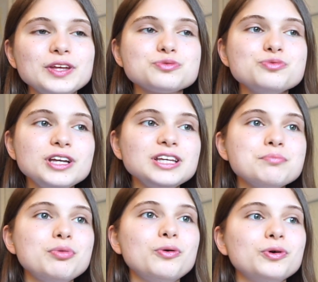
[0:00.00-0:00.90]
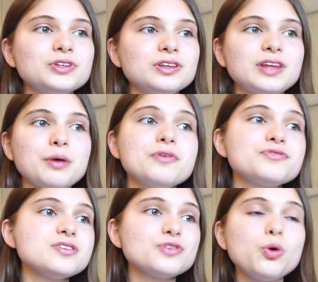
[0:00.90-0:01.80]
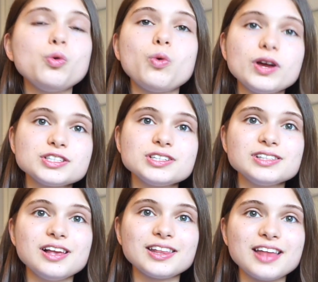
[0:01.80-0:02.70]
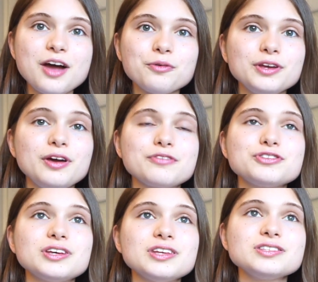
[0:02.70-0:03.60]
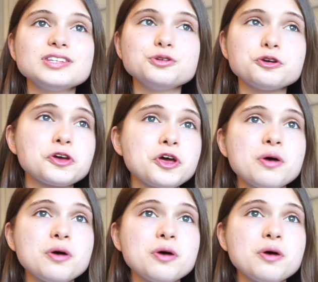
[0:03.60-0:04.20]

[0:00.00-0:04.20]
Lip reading: it's really important that with difficult questions like that, where you have to consider